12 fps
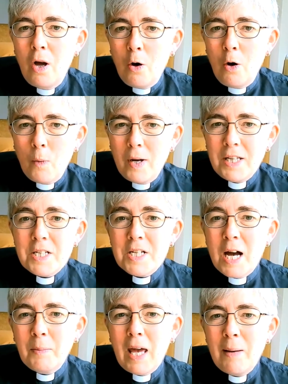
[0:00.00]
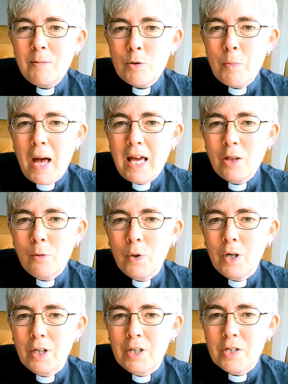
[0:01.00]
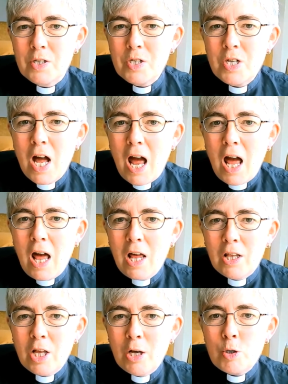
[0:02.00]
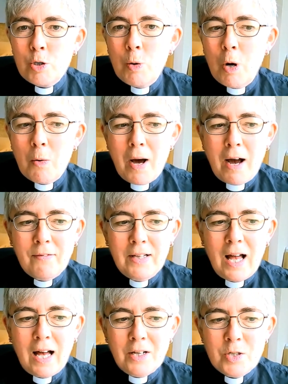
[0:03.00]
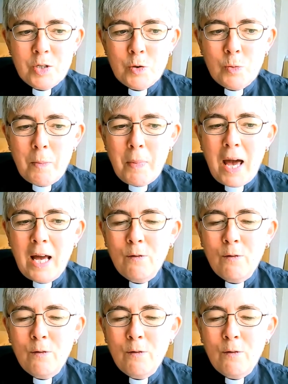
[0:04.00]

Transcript: When the time came to pay the workers, those who arrived last were paid